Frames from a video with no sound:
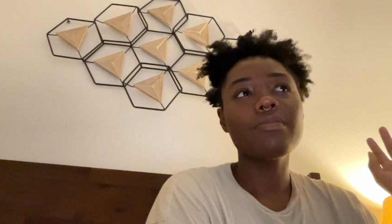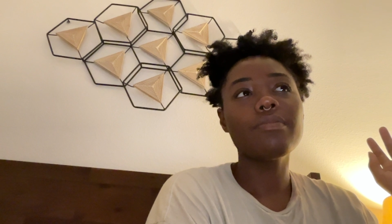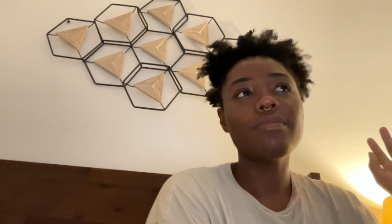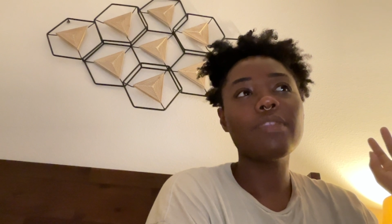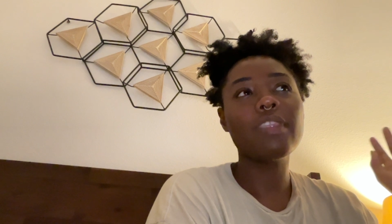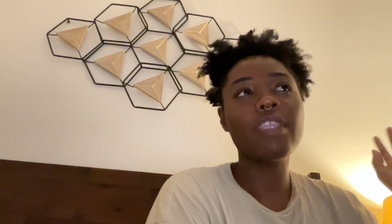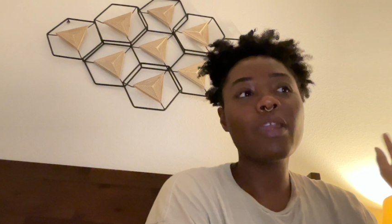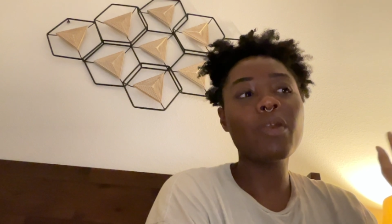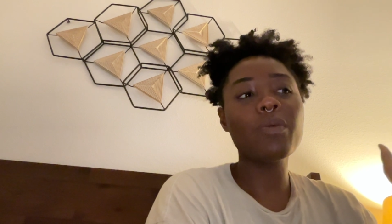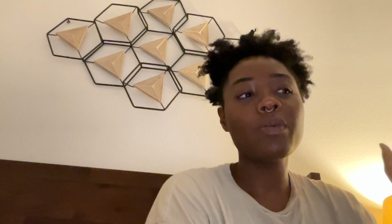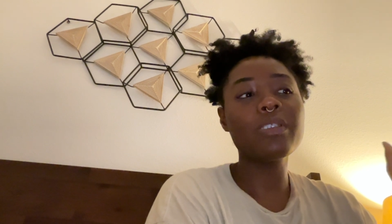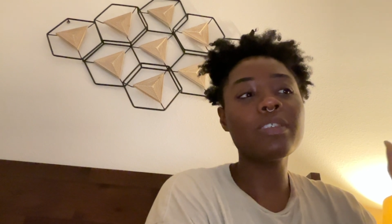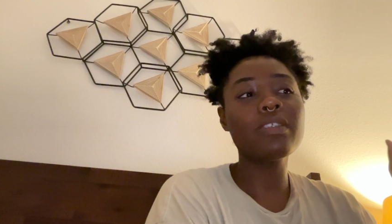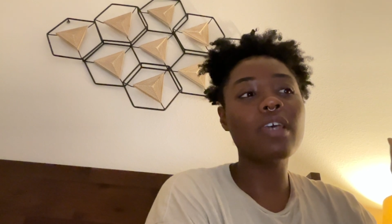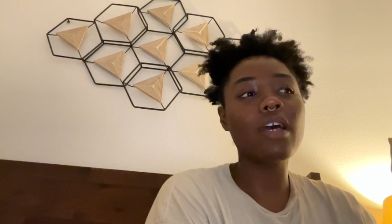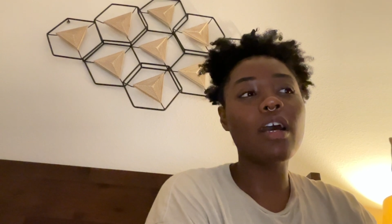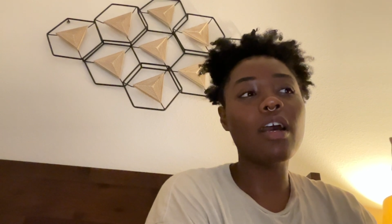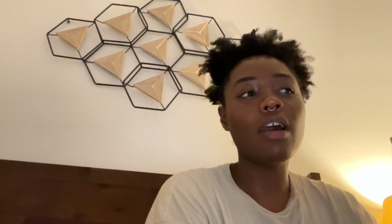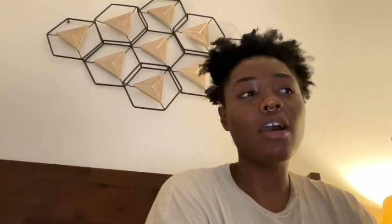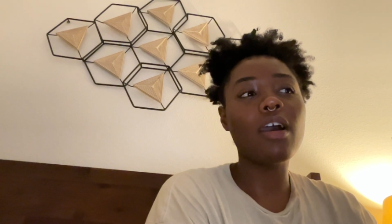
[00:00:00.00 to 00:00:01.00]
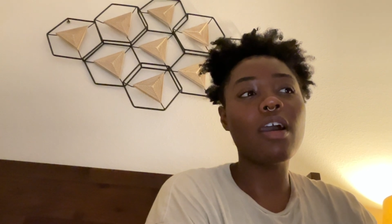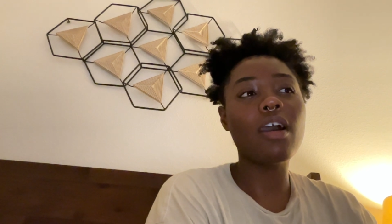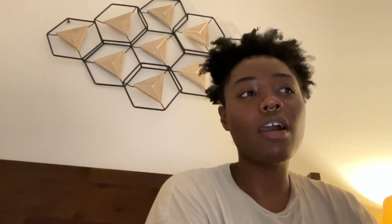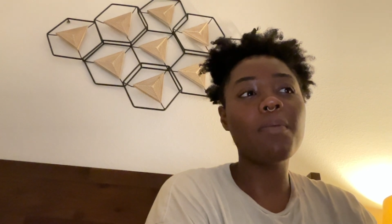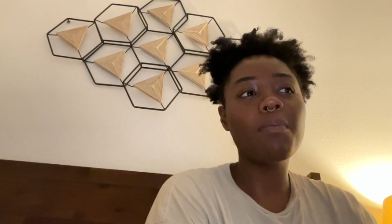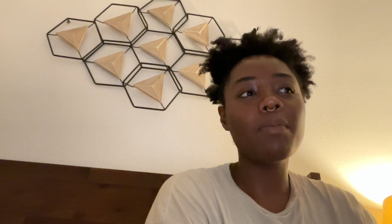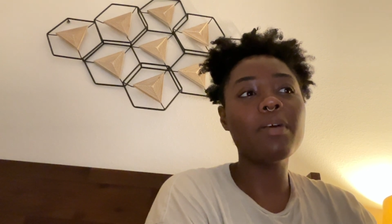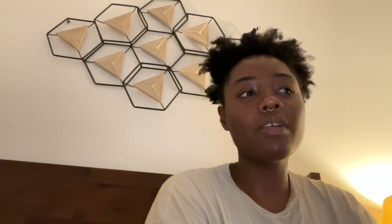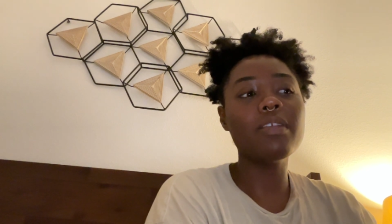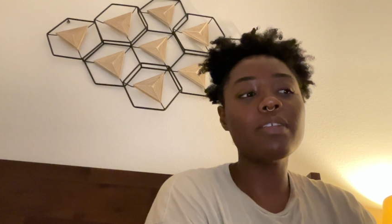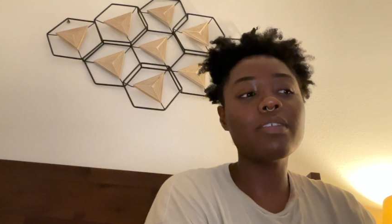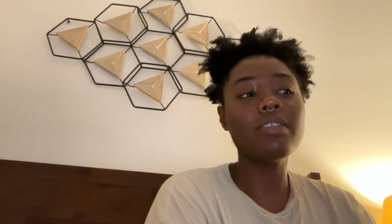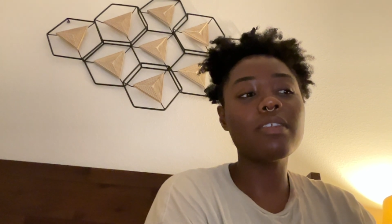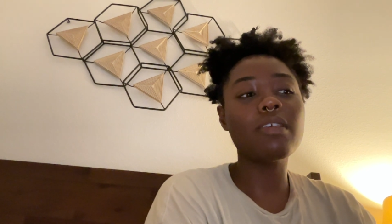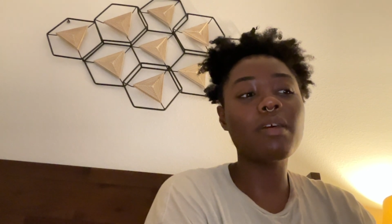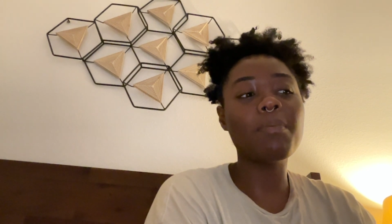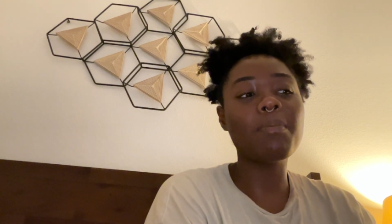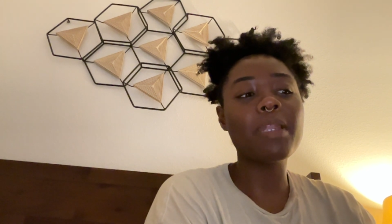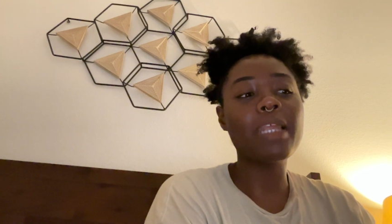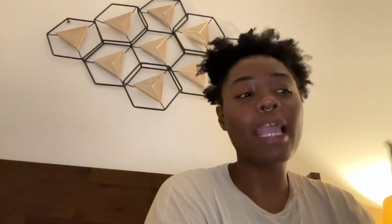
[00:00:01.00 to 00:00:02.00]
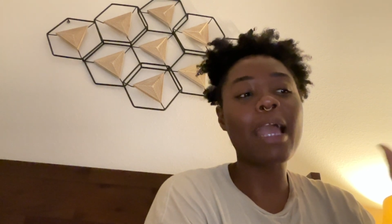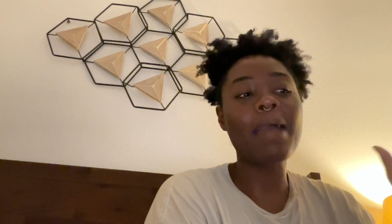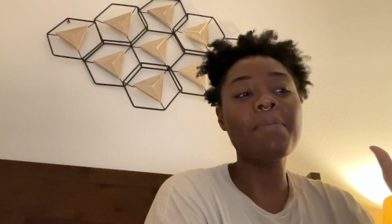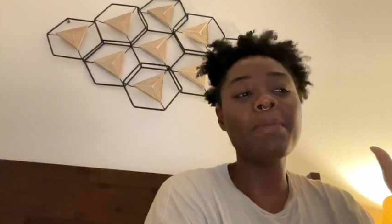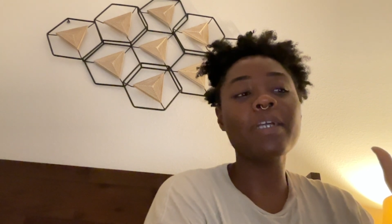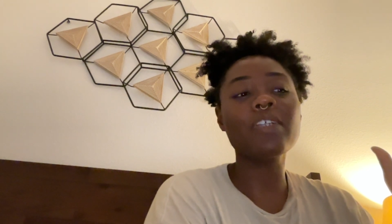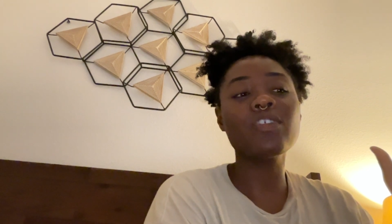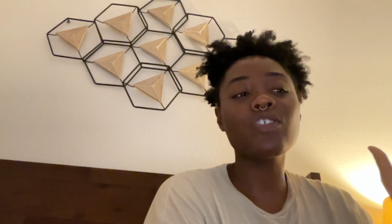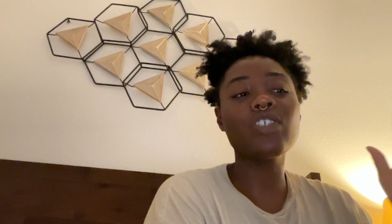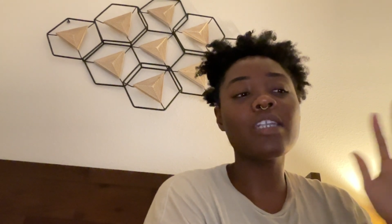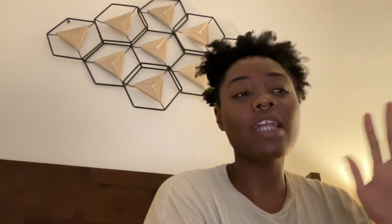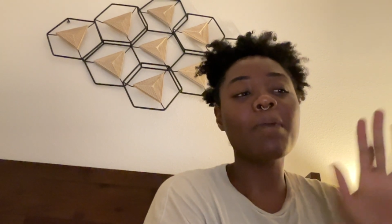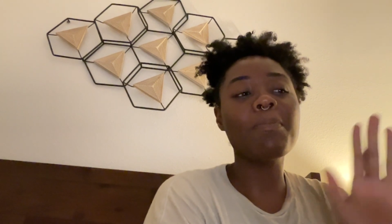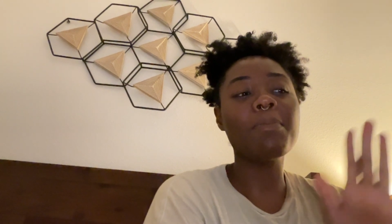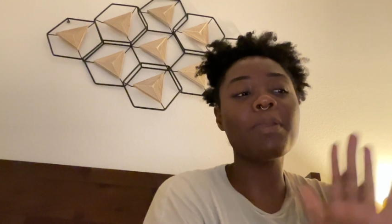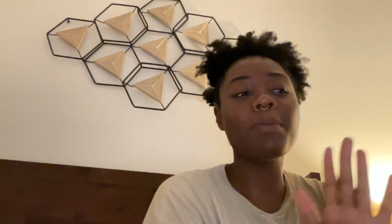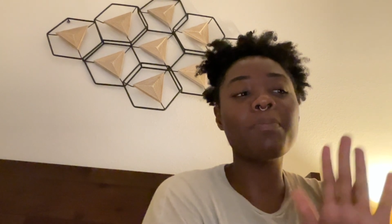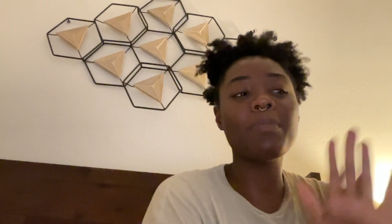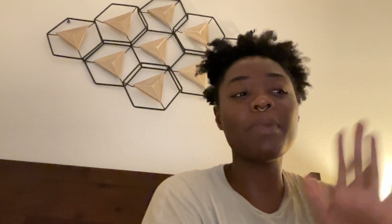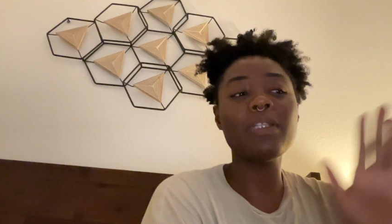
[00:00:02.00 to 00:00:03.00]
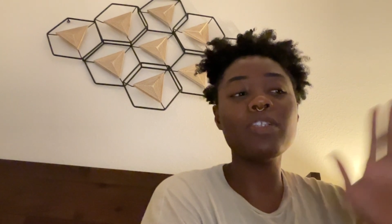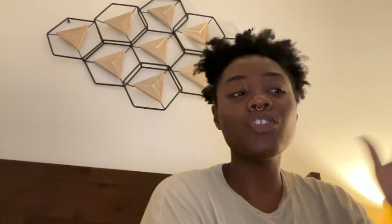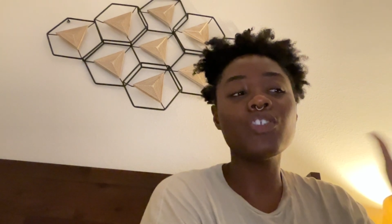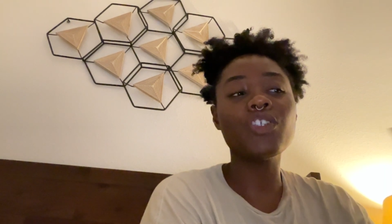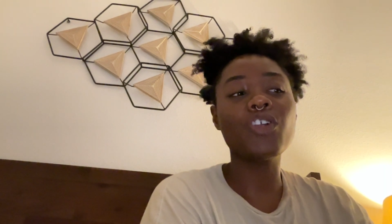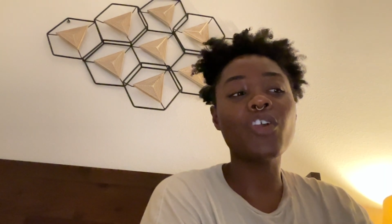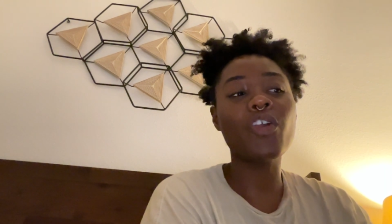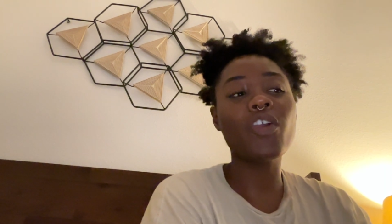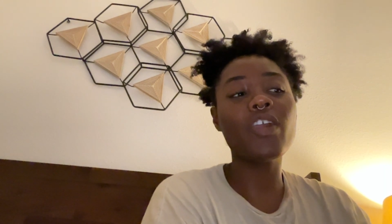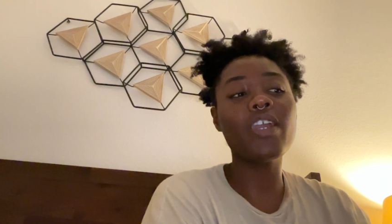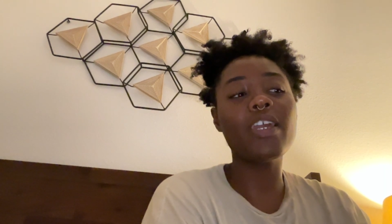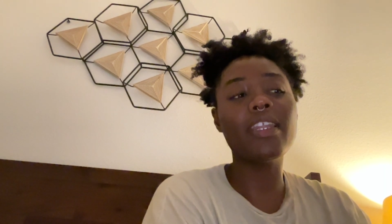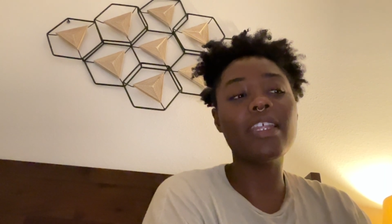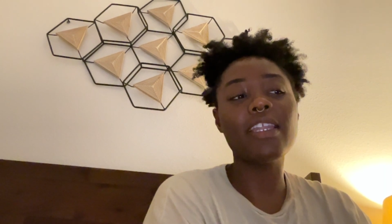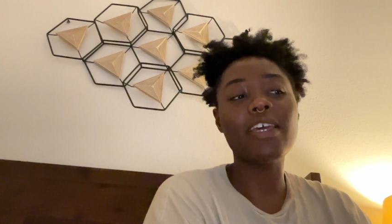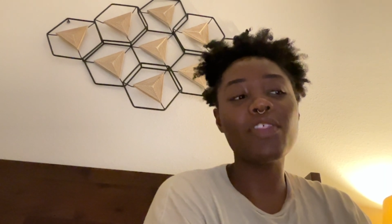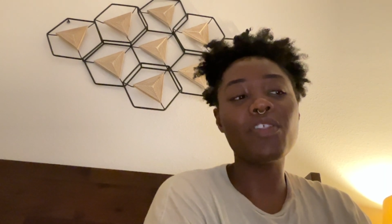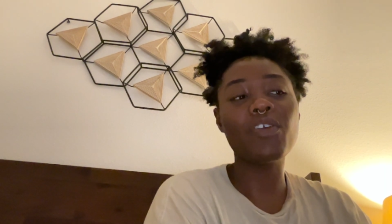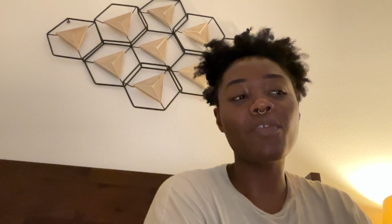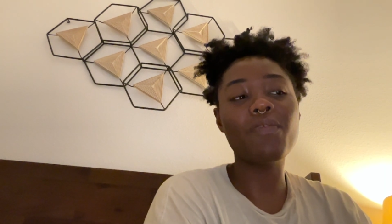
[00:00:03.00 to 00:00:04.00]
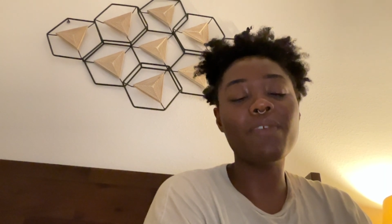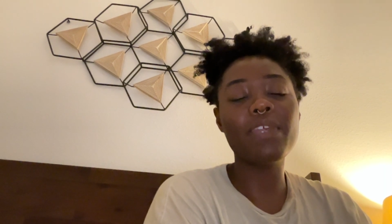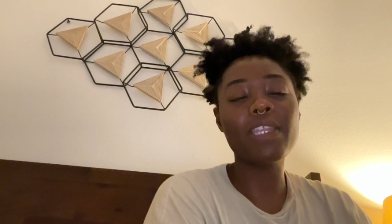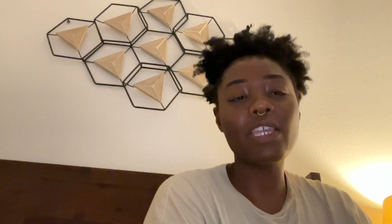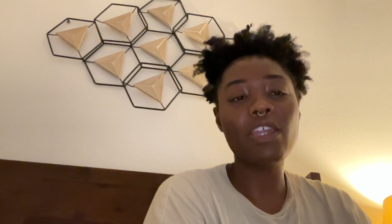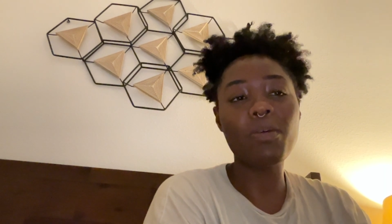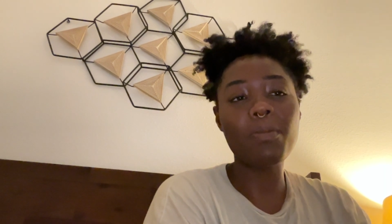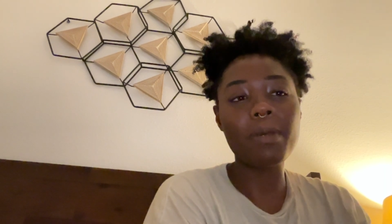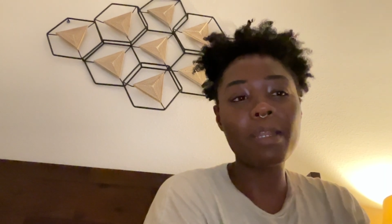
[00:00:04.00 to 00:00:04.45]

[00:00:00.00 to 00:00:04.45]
there was somebody, I'm gonna mention her in another video,